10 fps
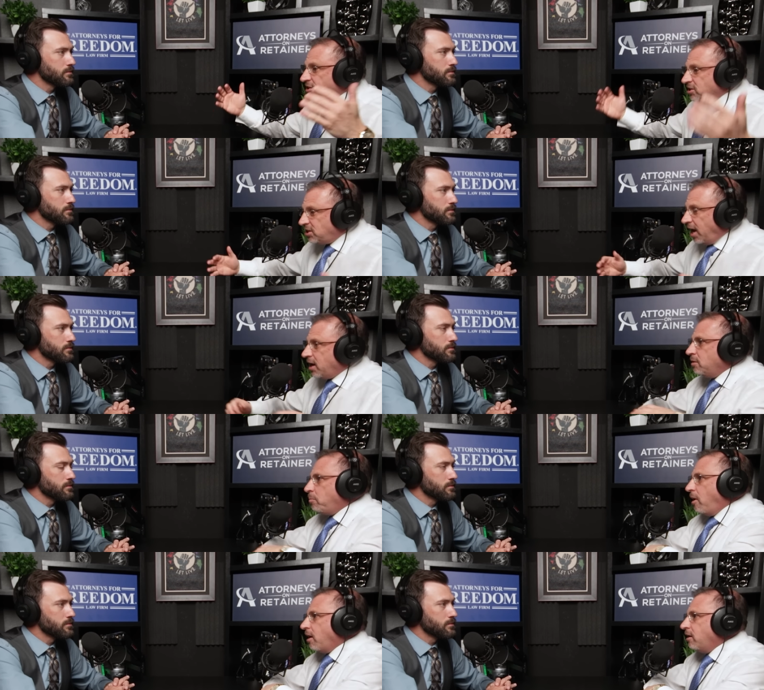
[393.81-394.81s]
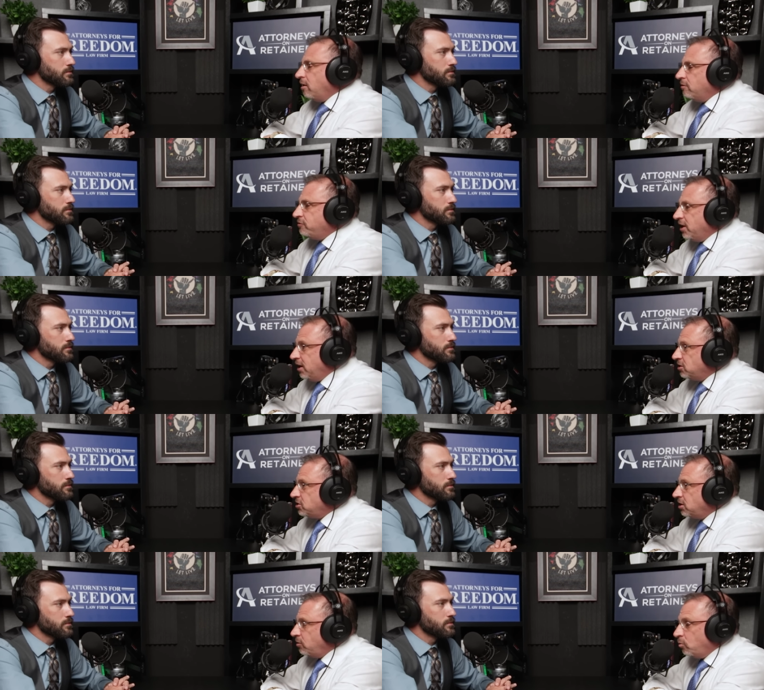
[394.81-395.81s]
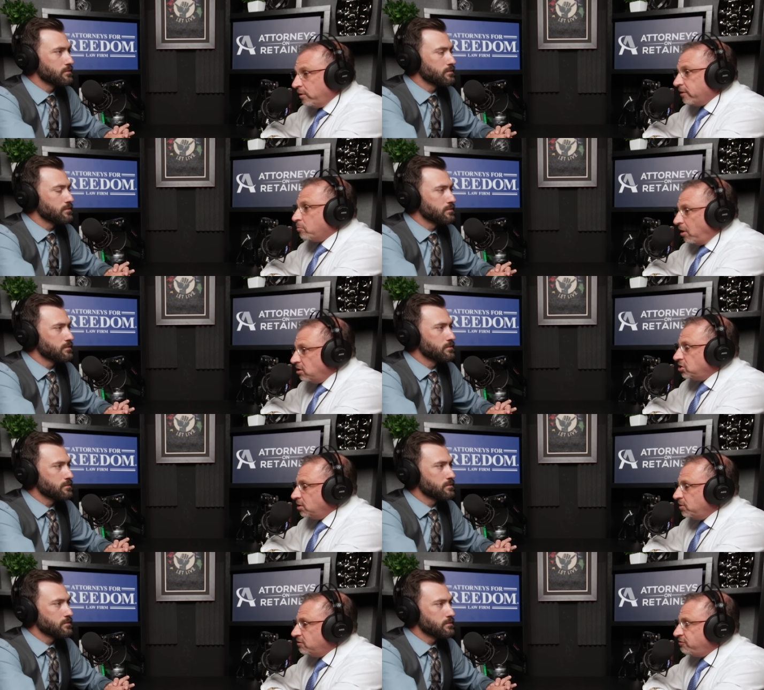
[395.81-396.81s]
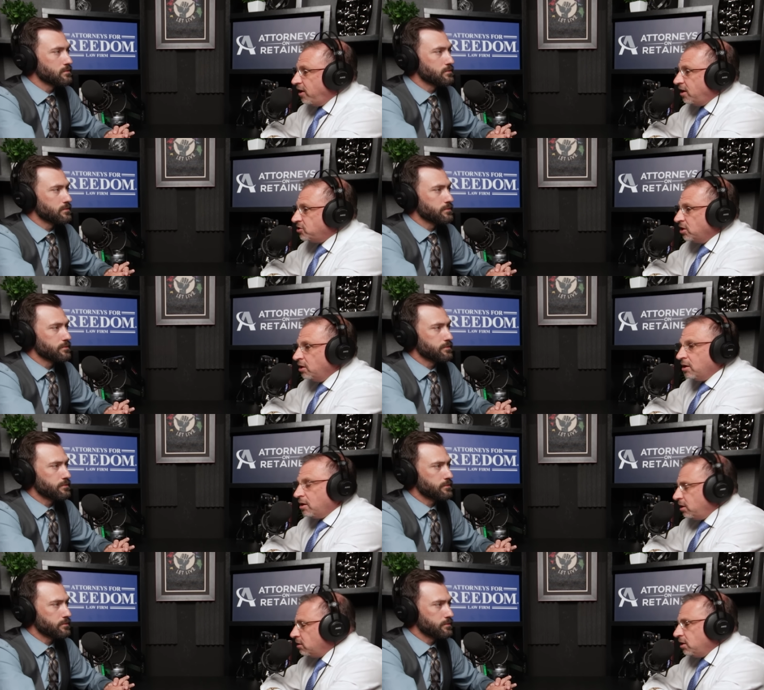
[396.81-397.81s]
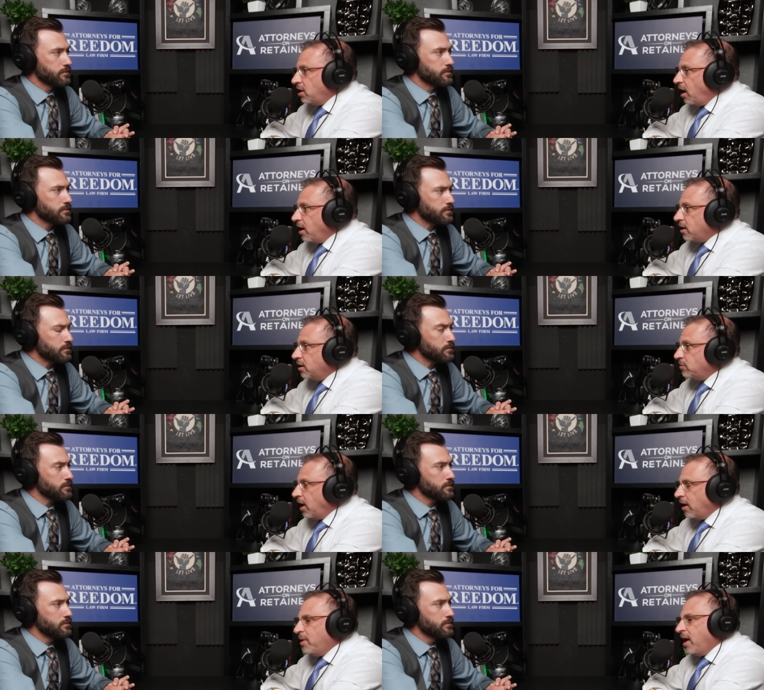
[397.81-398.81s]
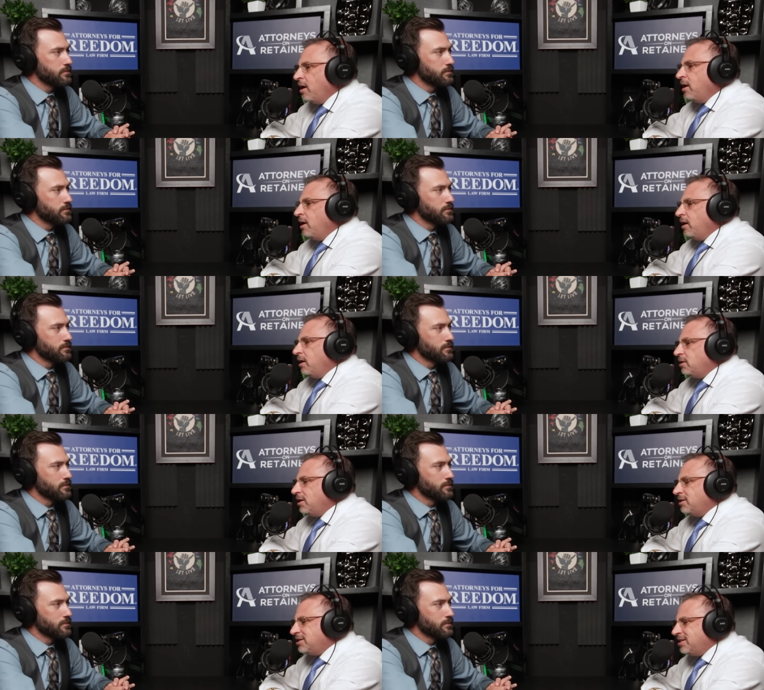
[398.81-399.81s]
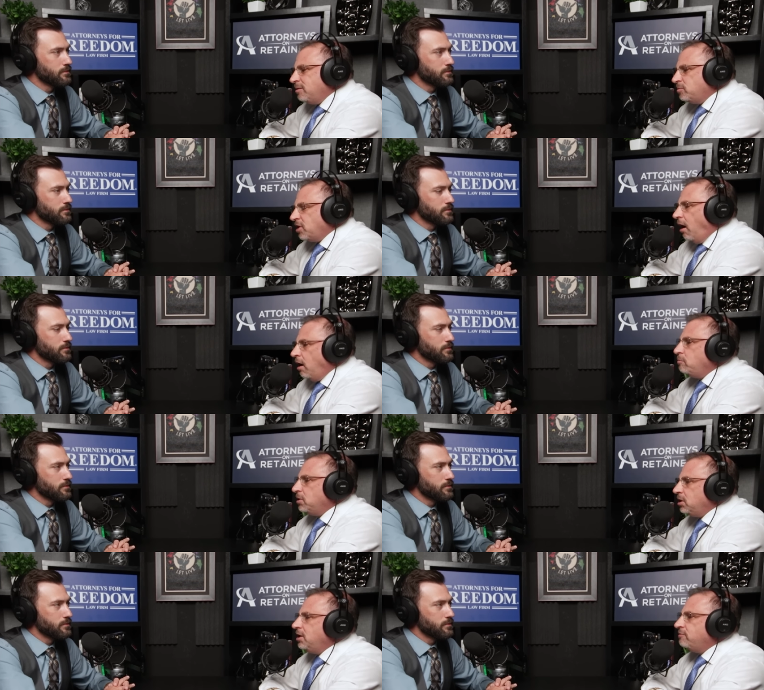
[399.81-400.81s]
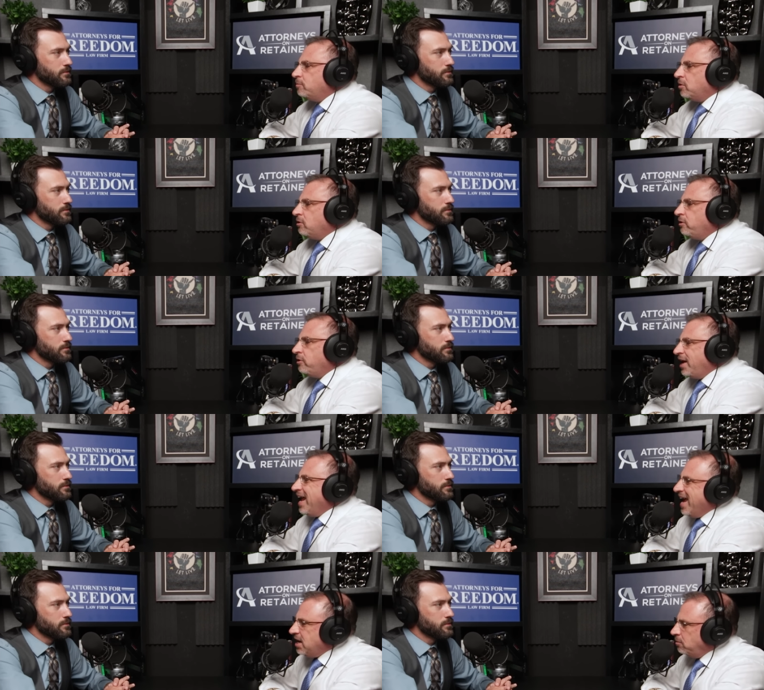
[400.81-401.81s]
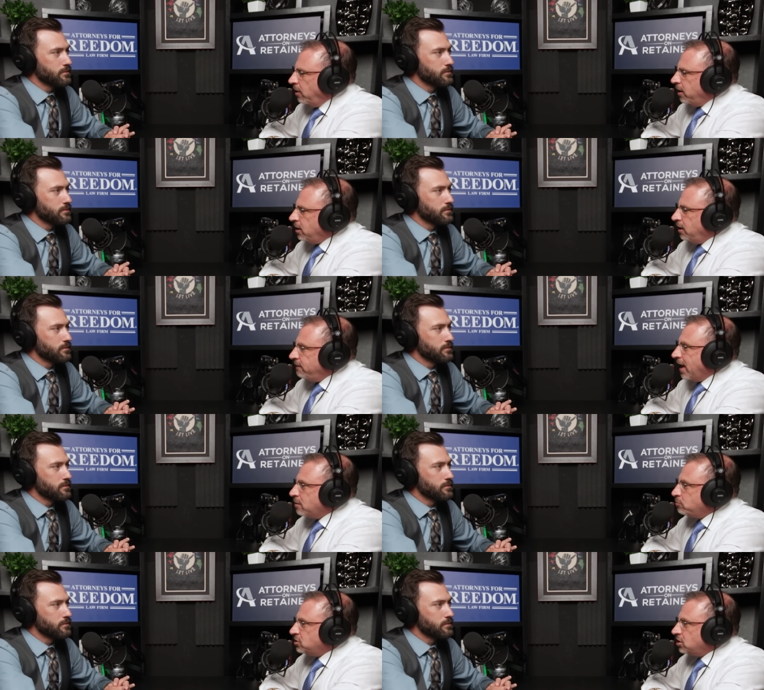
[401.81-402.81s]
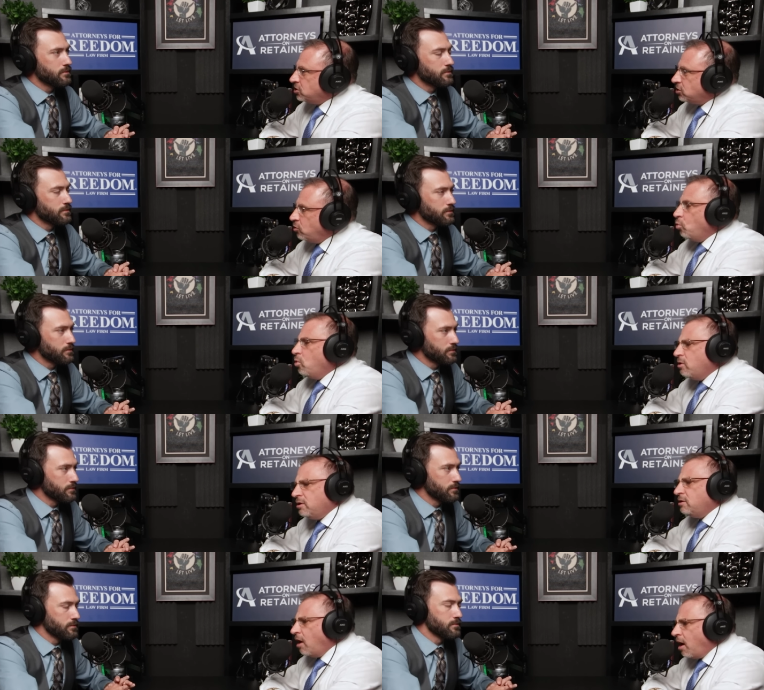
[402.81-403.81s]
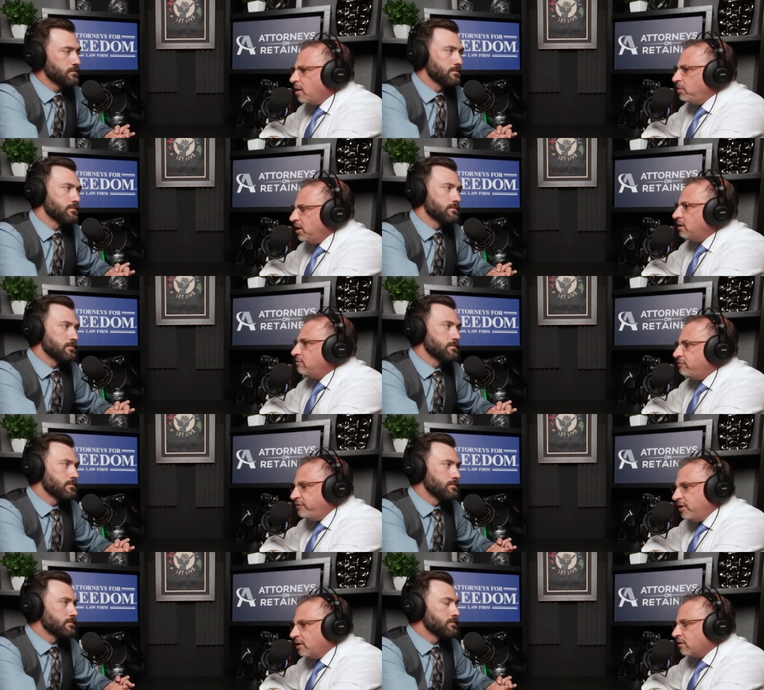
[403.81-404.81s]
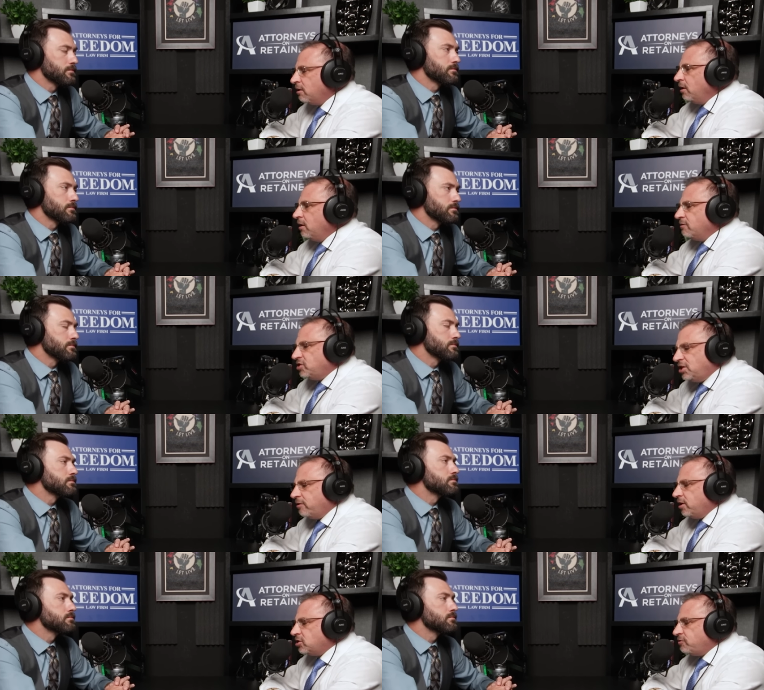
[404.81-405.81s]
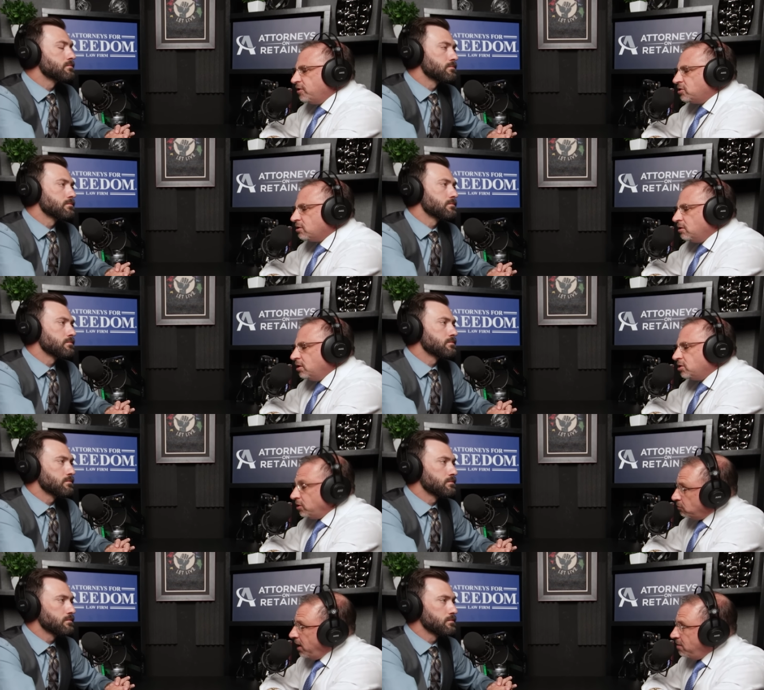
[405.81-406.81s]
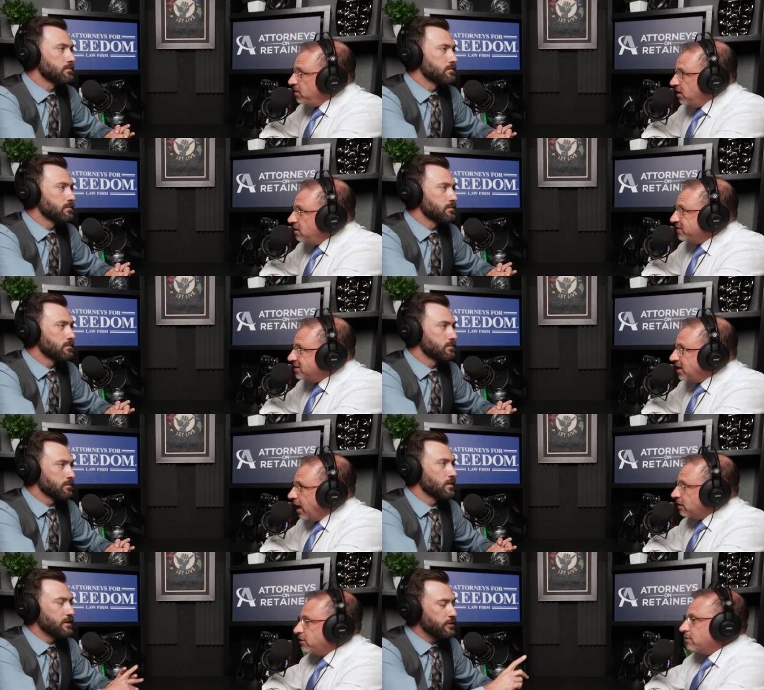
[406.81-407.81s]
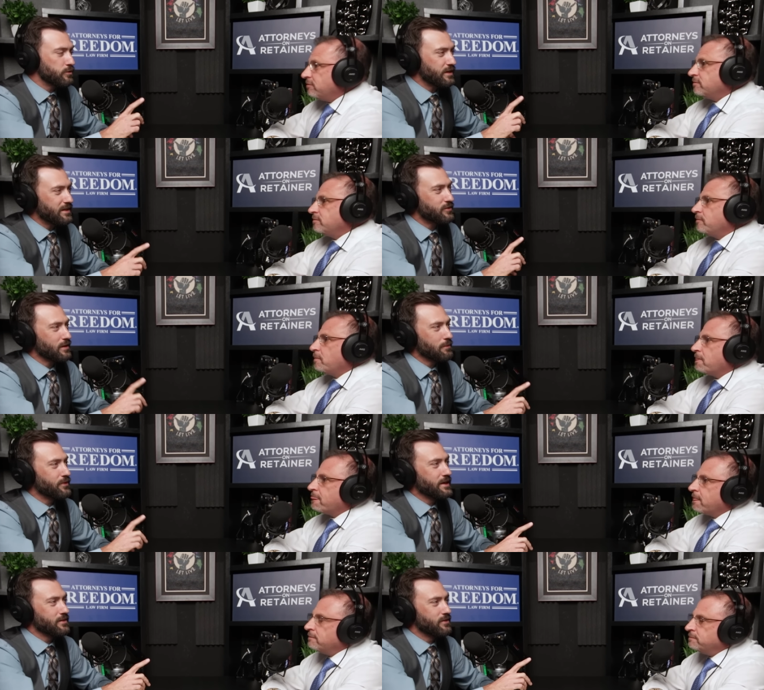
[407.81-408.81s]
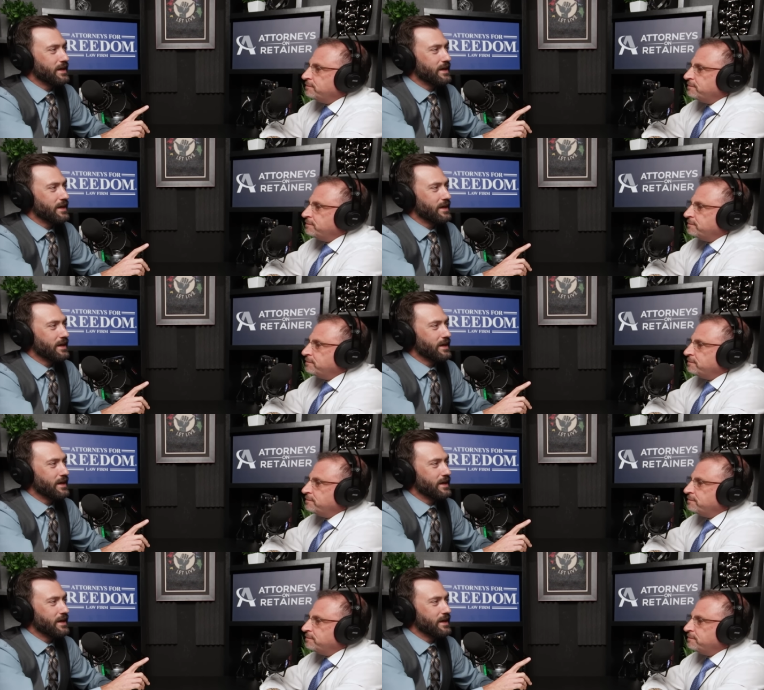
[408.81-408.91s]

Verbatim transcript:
Speaker 1: it's the second part of the incident where they're punching him in the face, clearly knocking him down. I mean, it seems unbelievable that anybody in that position would not be in fear of serious physical injury or maybe even death.
Speaker 2: You said something